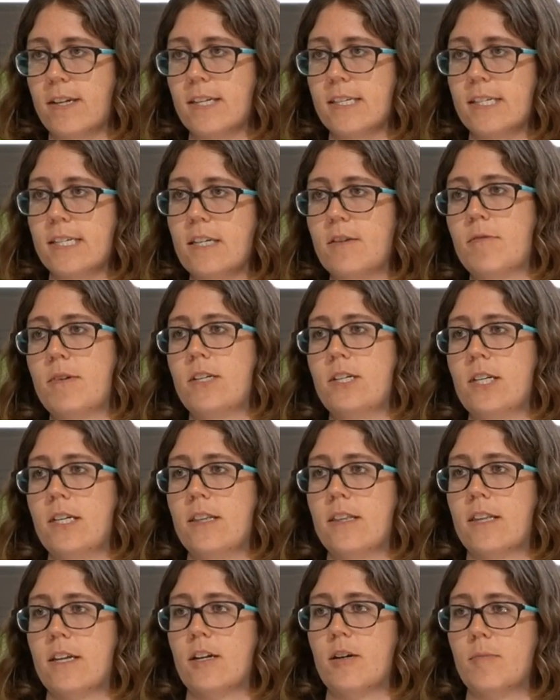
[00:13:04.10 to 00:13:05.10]
events seen with
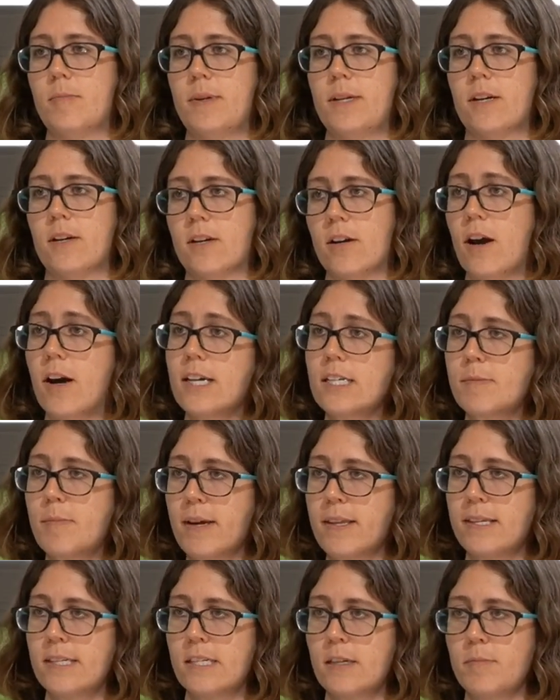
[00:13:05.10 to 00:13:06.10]
gene therapy are caused
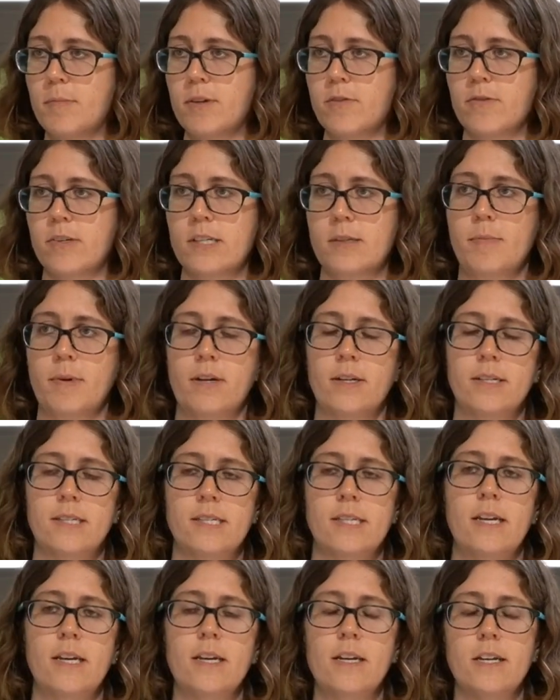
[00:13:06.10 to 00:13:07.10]
by this immune
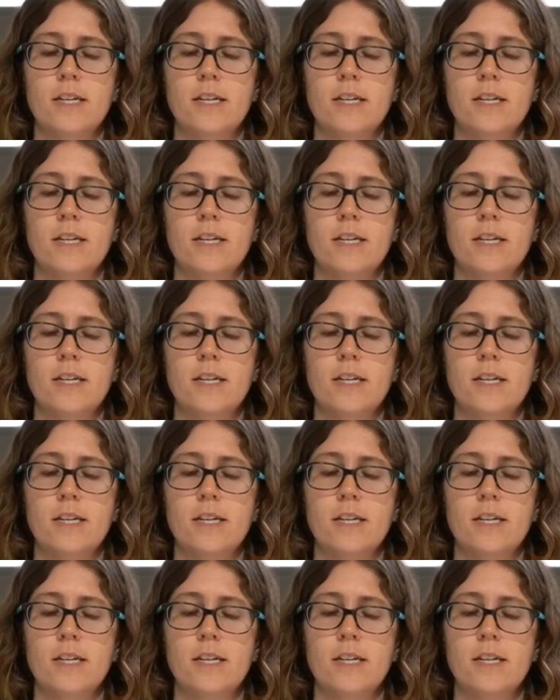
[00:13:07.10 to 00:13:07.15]
response.